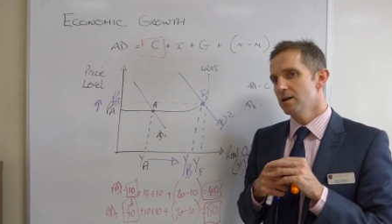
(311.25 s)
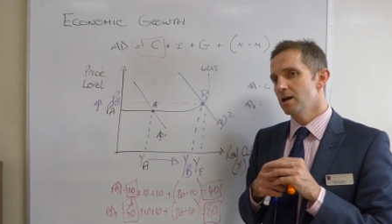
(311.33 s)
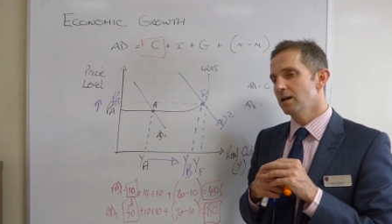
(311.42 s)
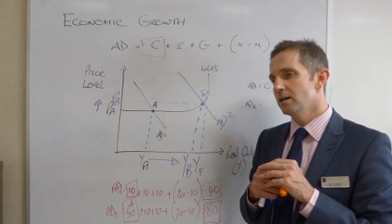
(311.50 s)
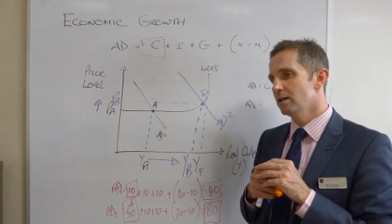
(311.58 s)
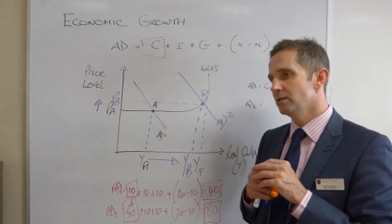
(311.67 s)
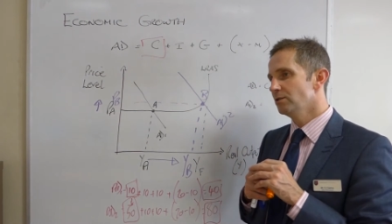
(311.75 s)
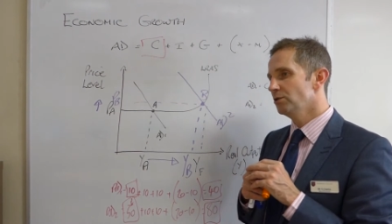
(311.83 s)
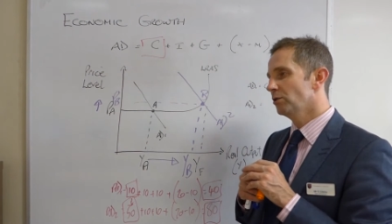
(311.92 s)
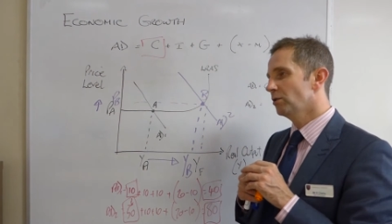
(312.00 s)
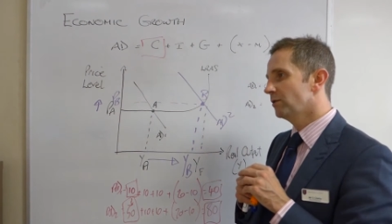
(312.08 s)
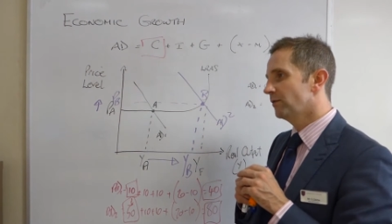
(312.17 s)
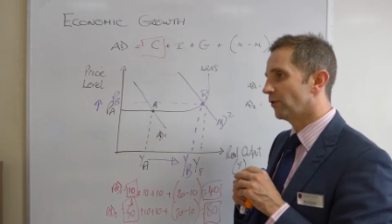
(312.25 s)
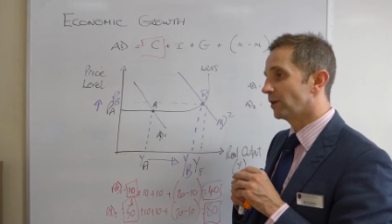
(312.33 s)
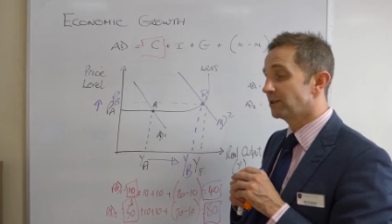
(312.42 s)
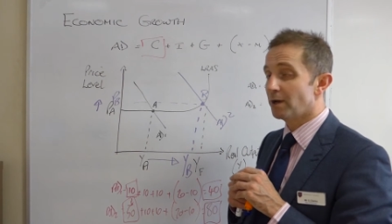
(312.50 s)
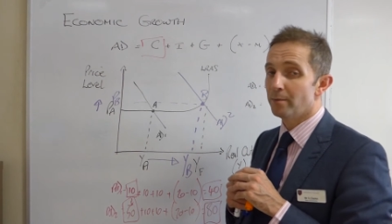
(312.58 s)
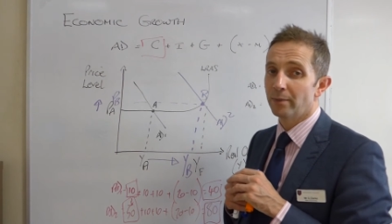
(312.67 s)
And you could, for
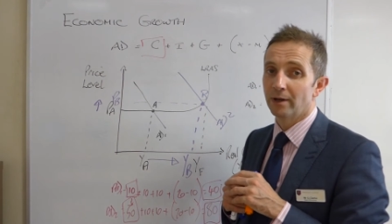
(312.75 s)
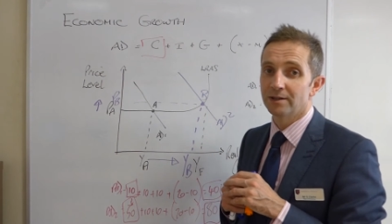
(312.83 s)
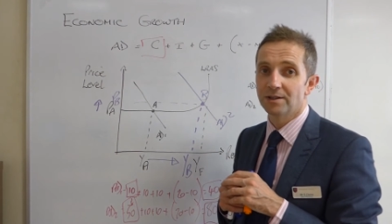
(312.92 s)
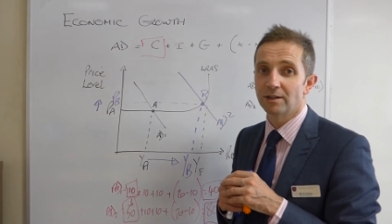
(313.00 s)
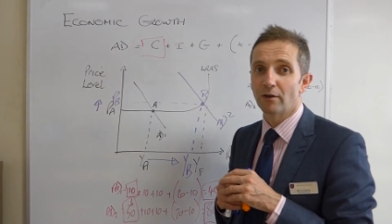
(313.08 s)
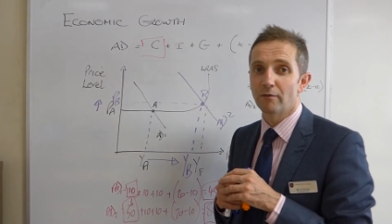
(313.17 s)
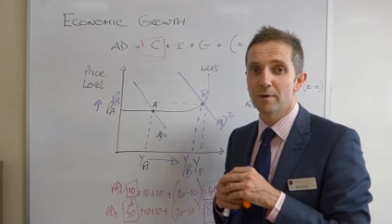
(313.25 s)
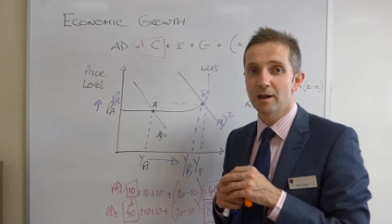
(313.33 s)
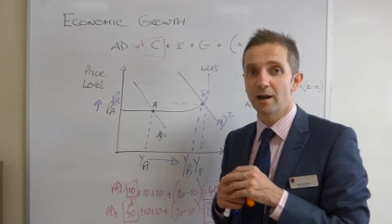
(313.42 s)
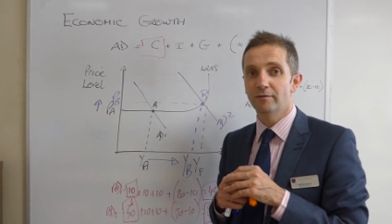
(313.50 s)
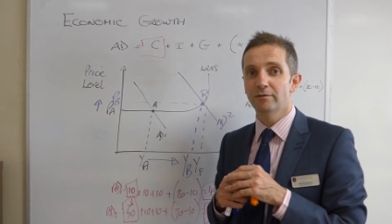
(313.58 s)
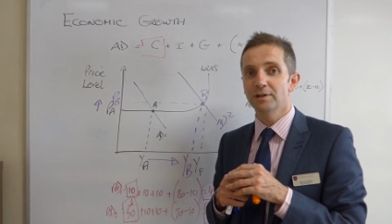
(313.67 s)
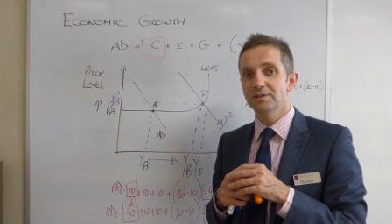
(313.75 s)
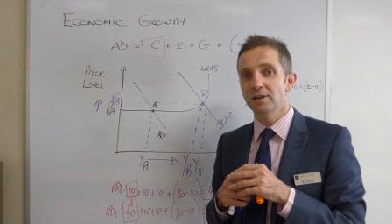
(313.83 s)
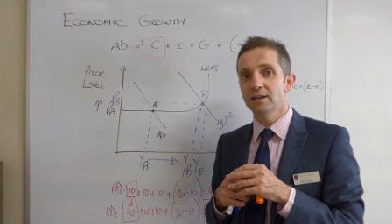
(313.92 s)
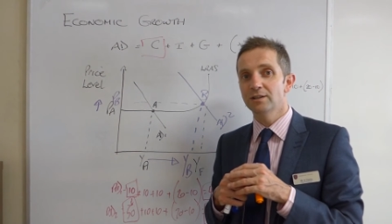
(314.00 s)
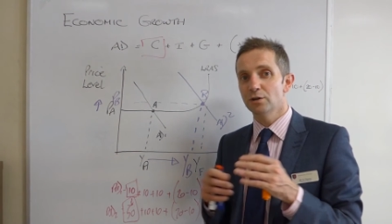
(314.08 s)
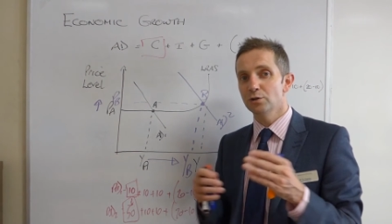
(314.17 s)
example, as the government have
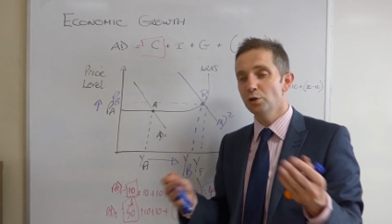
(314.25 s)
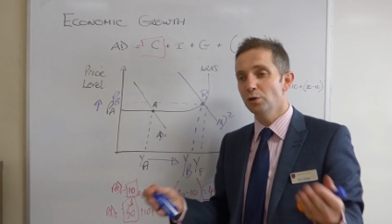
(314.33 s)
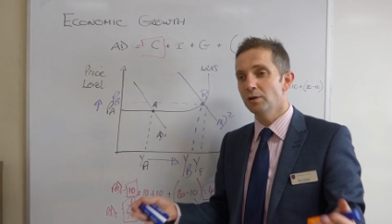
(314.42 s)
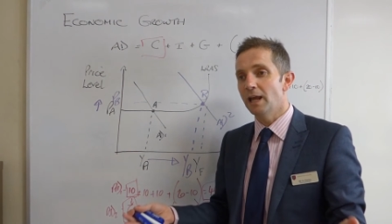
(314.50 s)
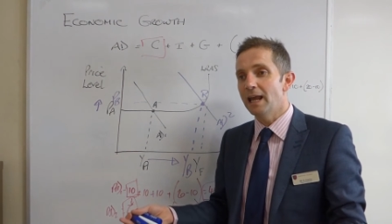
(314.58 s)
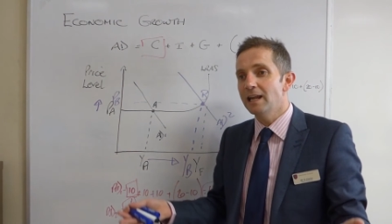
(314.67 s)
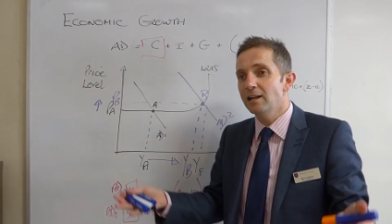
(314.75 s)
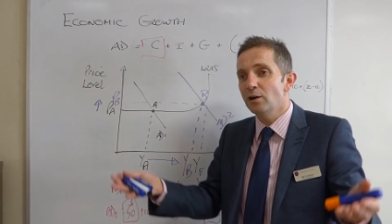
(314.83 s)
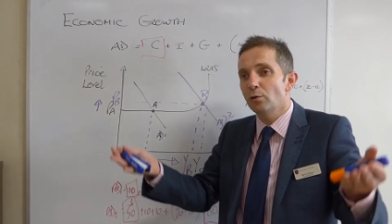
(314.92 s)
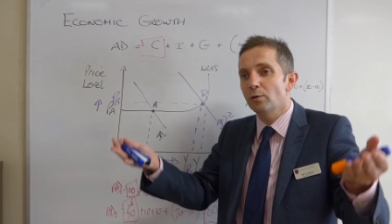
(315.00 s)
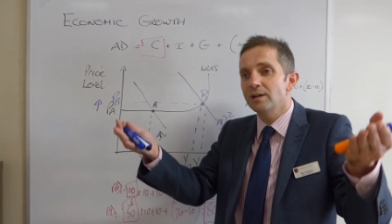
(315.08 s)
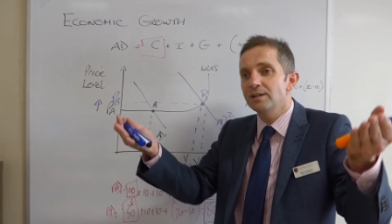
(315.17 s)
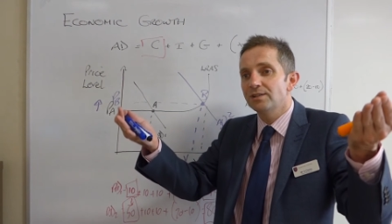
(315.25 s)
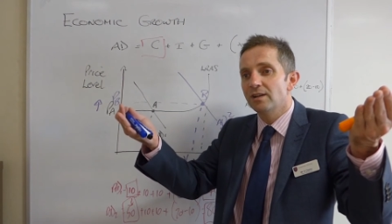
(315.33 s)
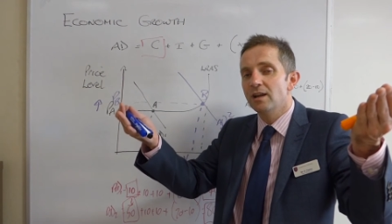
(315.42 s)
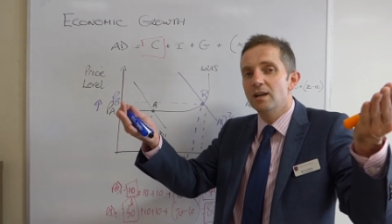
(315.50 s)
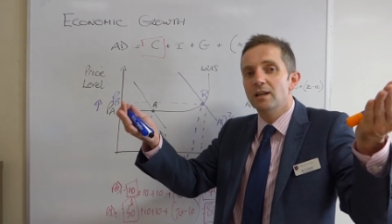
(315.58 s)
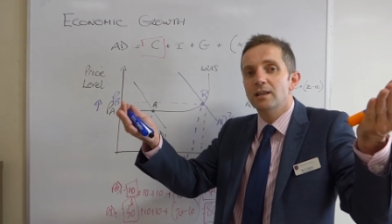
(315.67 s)
recently done, you could
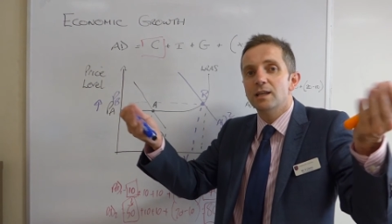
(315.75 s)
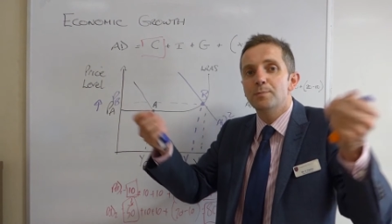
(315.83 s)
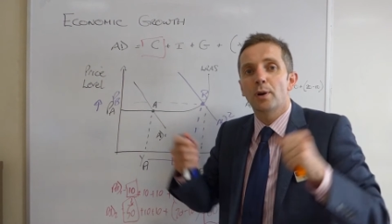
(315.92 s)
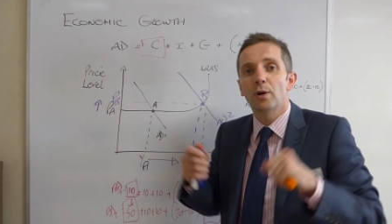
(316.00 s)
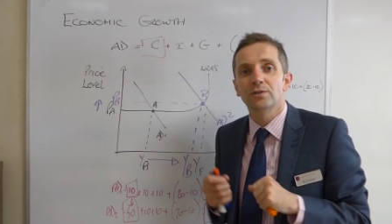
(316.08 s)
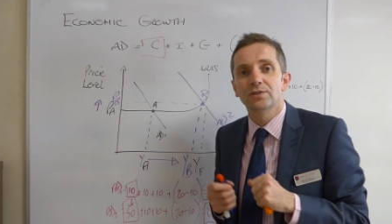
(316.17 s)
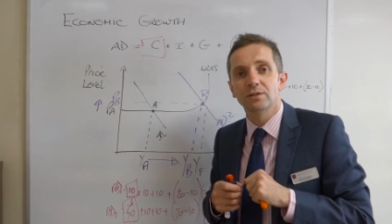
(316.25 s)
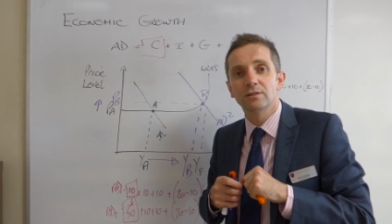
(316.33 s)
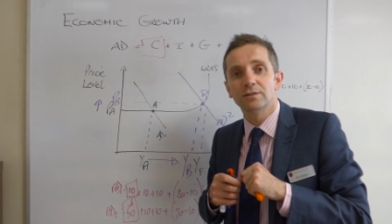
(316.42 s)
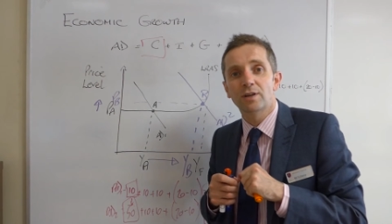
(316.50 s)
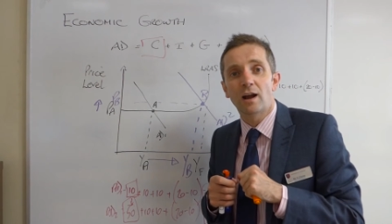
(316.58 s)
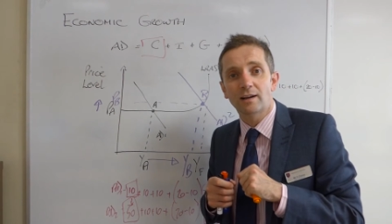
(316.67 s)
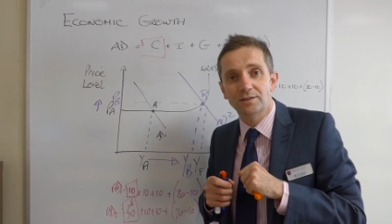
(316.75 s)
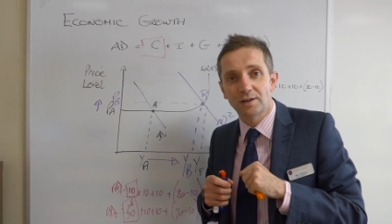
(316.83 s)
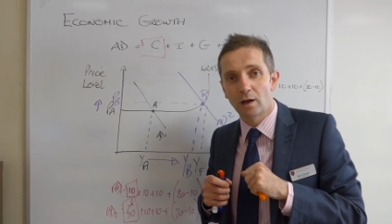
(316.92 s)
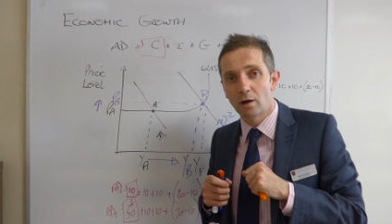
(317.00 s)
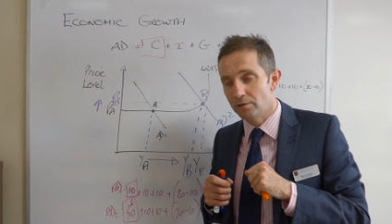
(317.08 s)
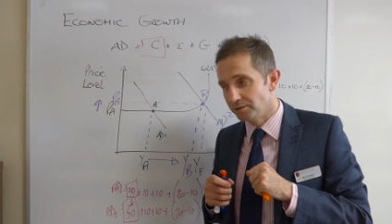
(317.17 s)
increase the personal tax
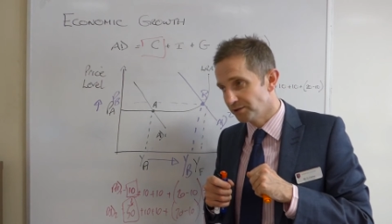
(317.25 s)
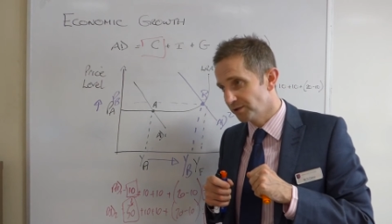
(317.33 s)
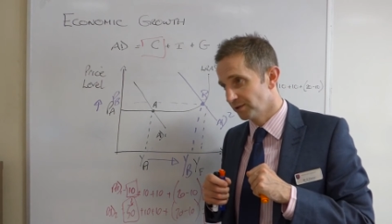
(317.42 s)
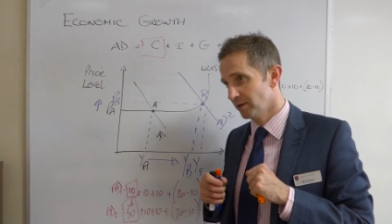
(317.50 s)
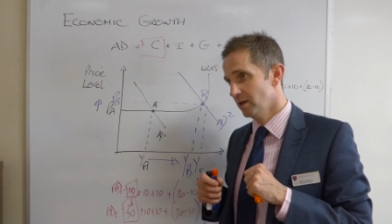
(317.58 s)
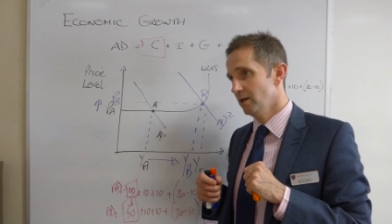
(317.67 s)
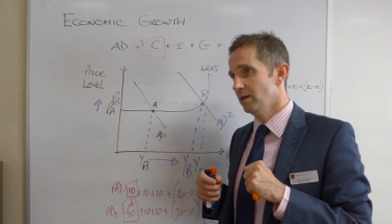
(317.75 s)
allowance.